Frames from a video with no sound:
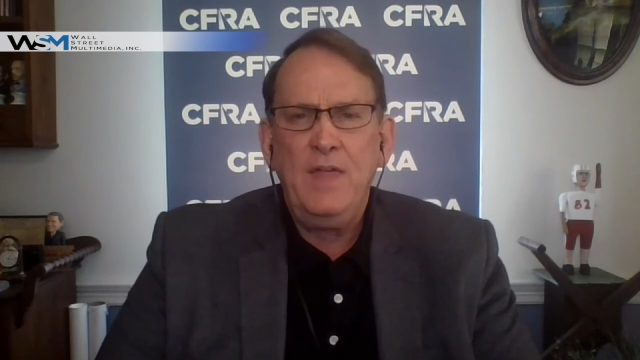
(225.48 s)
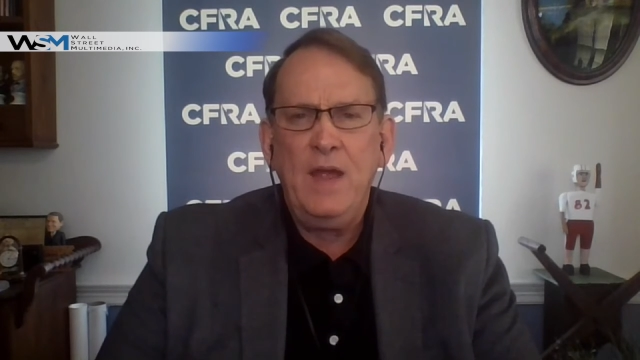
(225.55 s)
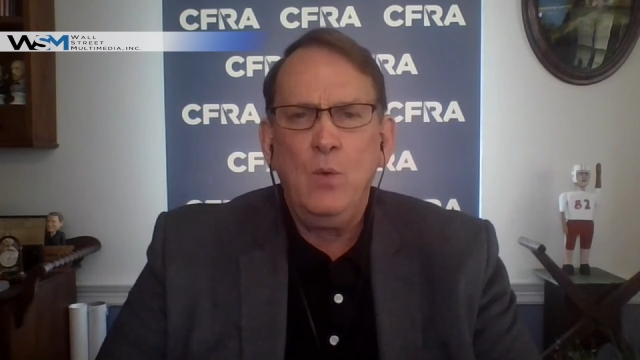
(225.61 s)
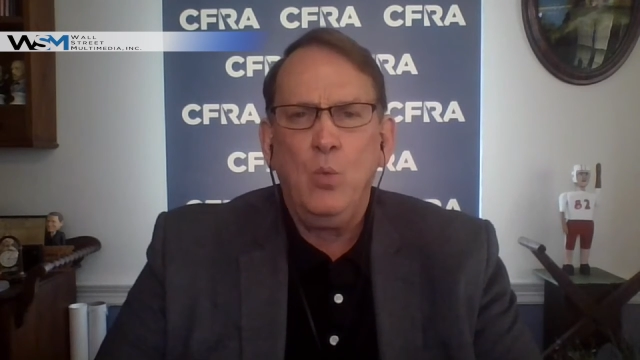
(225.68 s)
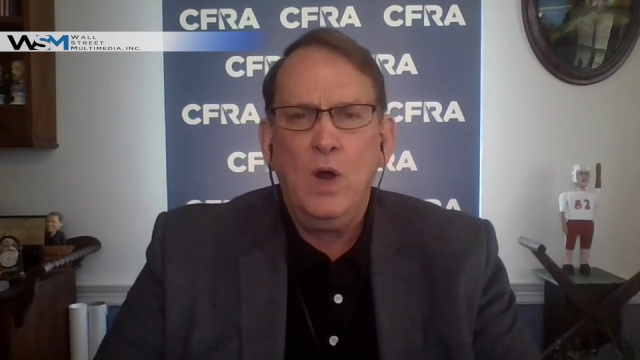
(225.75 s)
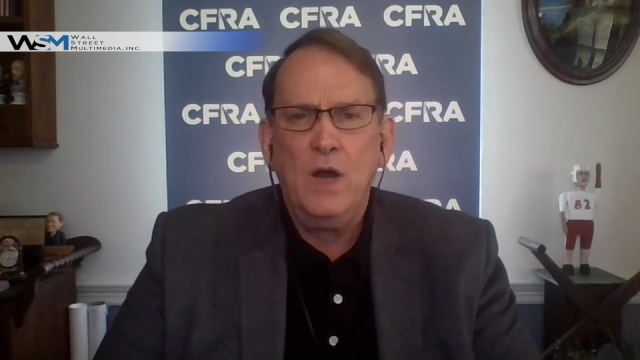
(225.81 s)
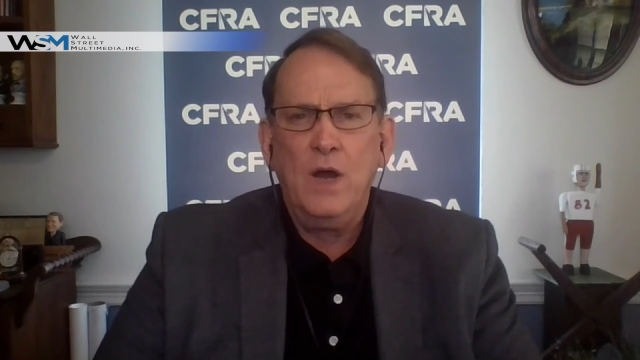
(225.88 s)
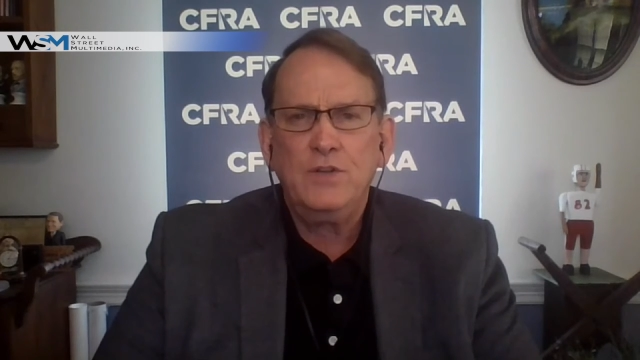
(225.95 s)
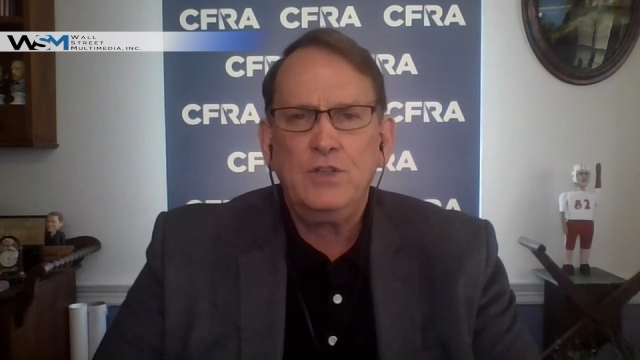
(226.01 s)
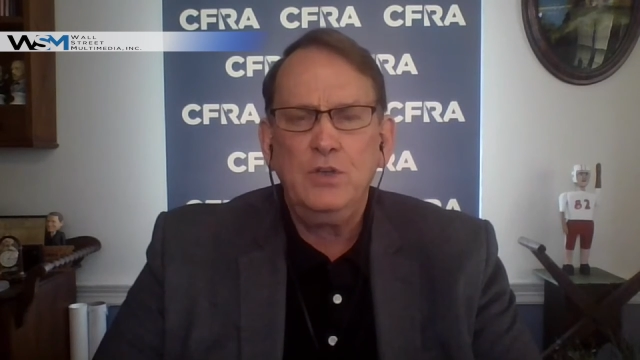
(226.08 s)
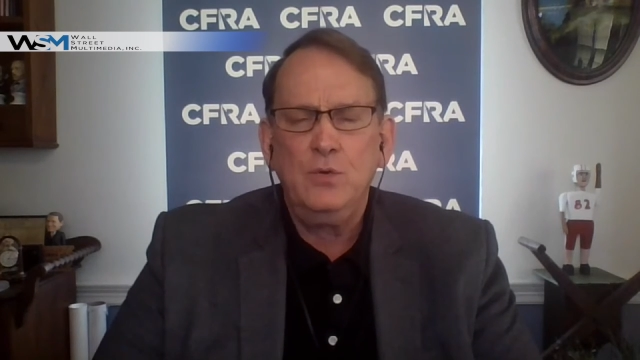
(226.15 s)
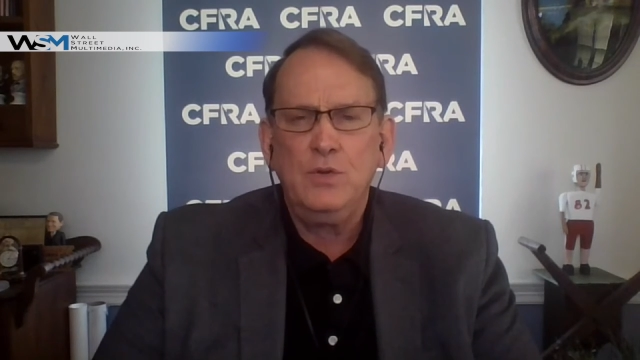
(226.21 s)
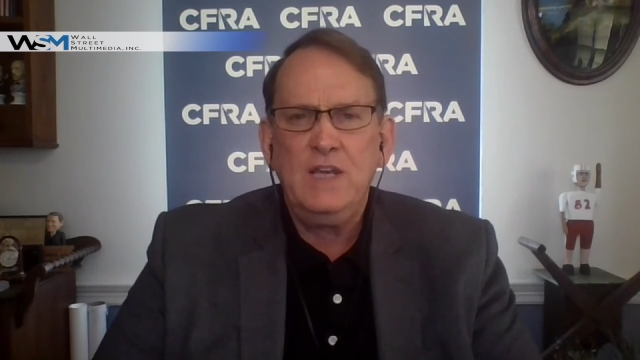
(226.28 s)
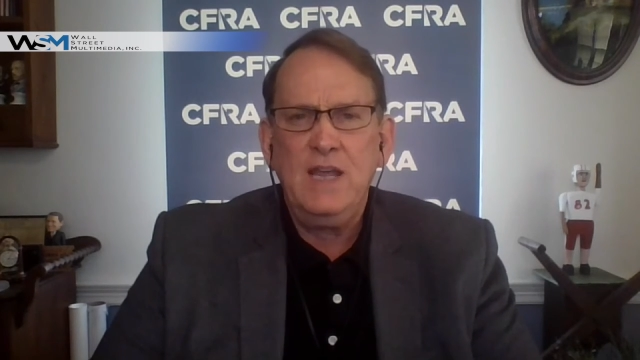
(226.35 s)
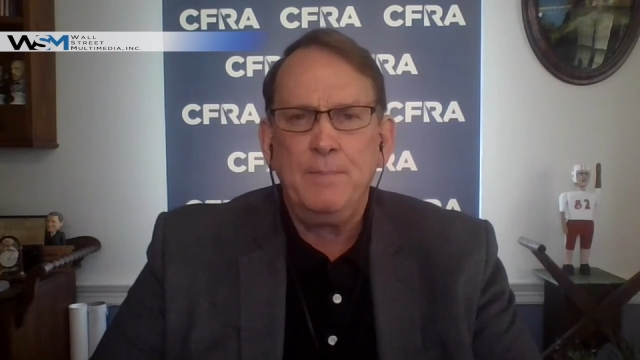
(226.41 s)
they want
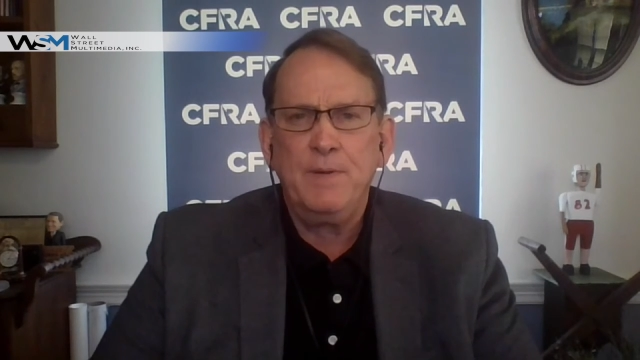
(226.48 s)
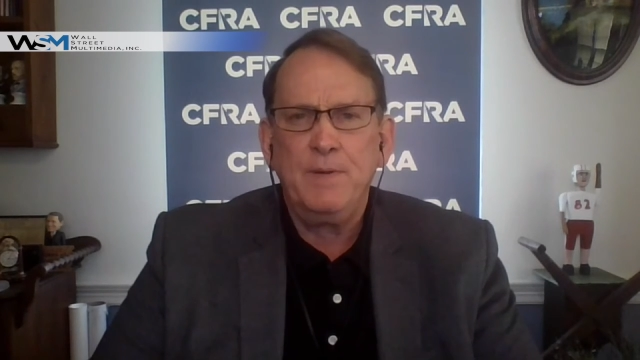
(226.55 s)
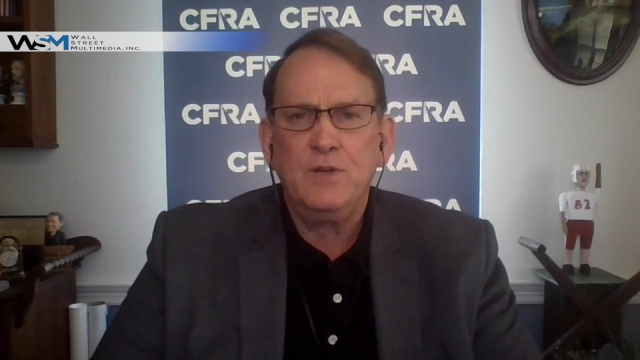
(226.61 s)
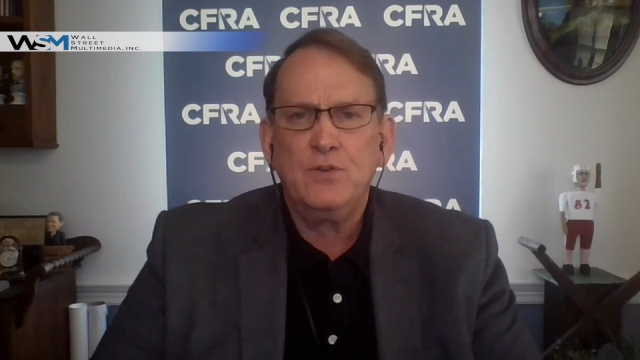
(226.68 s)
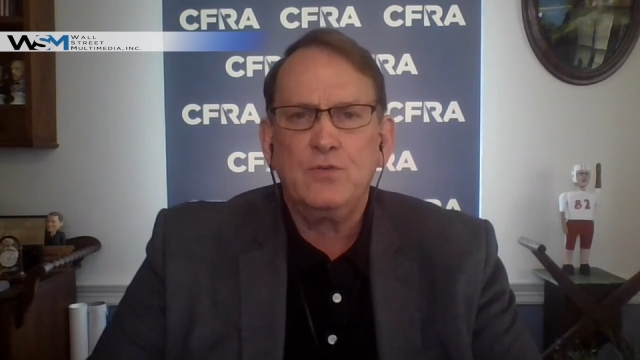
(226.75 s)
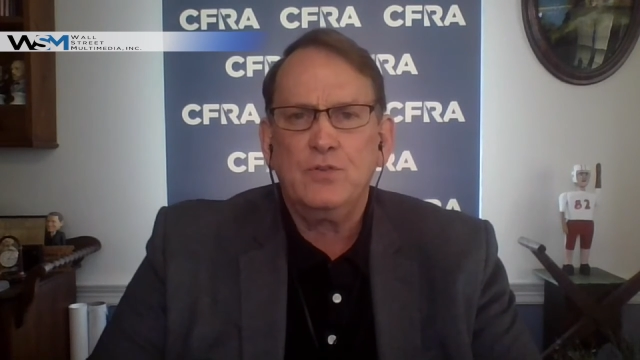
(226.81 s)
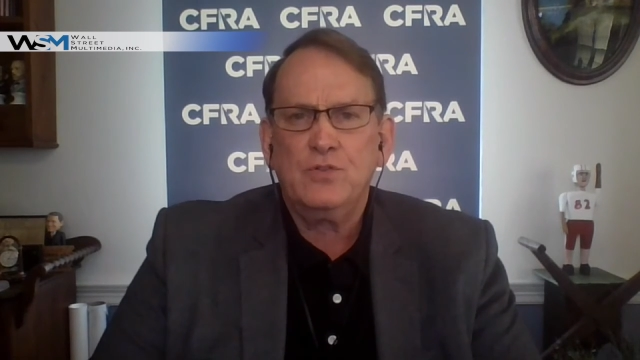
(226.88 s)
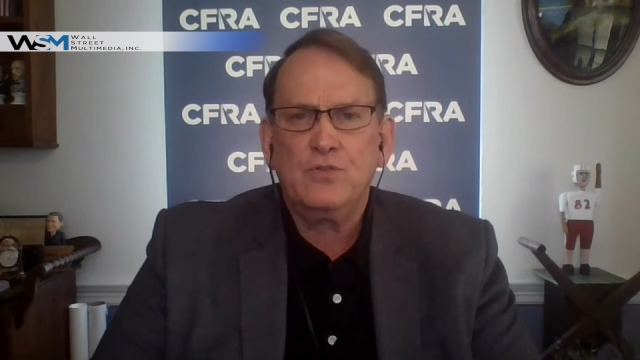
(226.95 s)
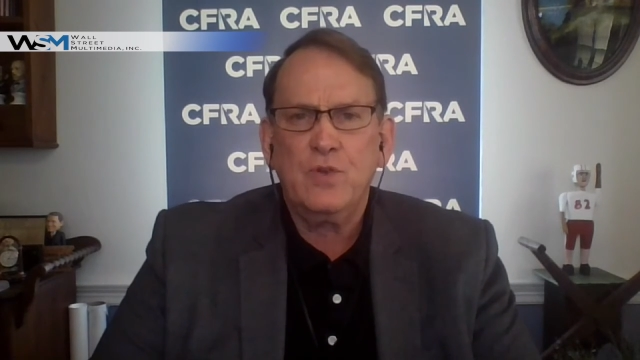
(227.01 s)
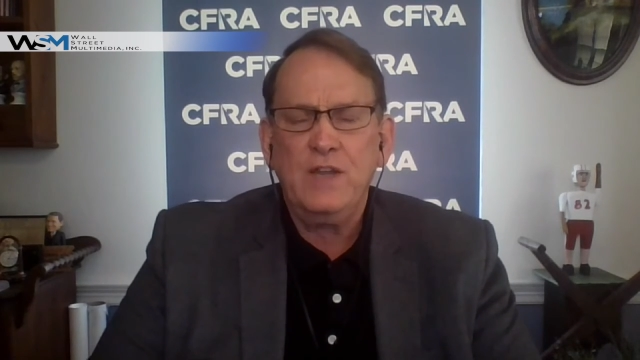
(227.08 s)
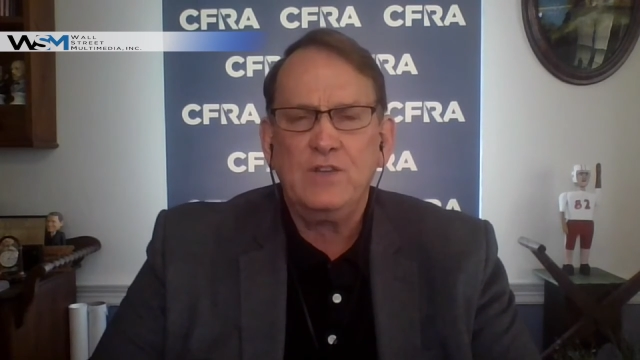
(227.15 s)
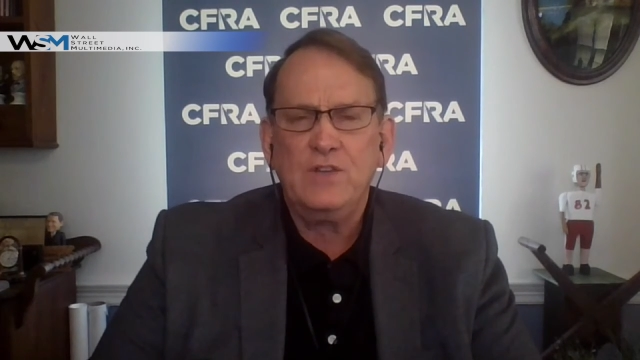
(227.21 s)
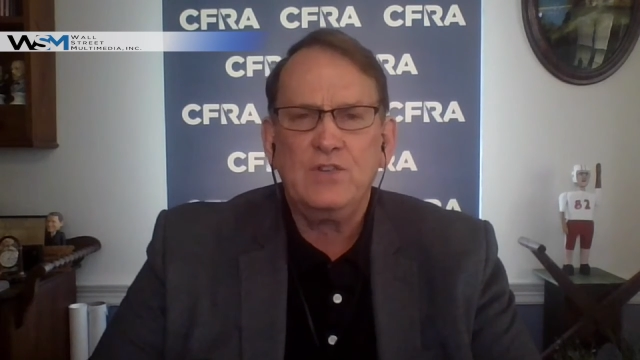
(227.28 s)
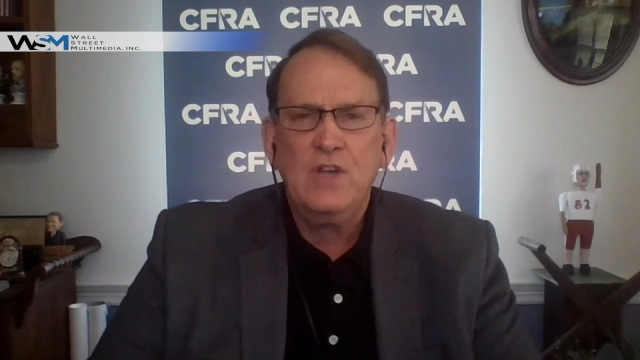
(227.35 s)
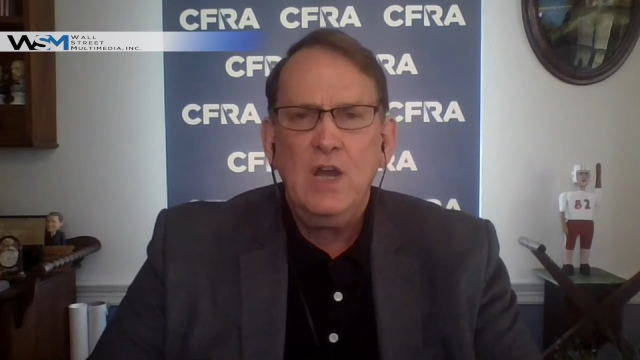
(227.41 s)
to keep interest
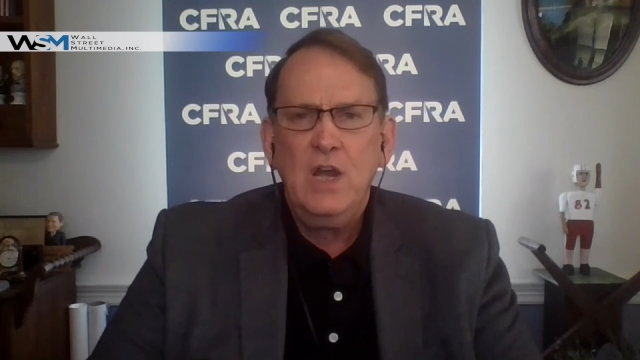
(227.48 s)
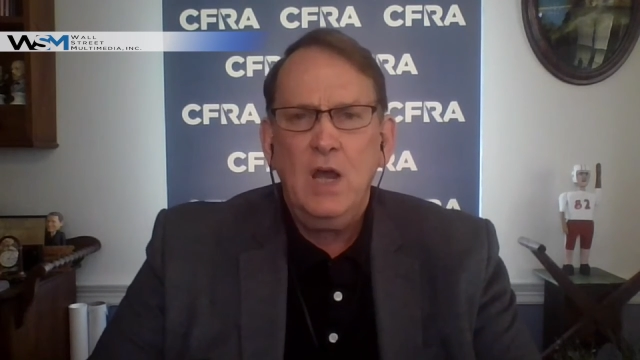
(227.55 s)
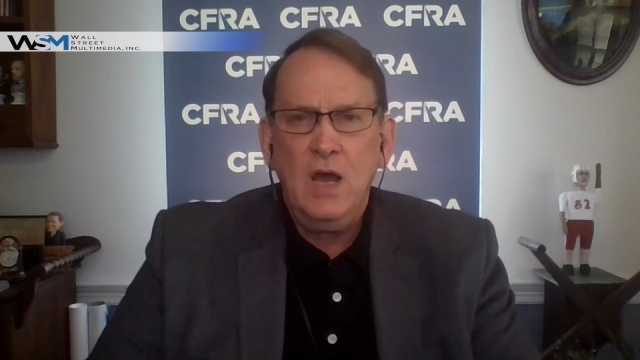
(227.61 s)
rates,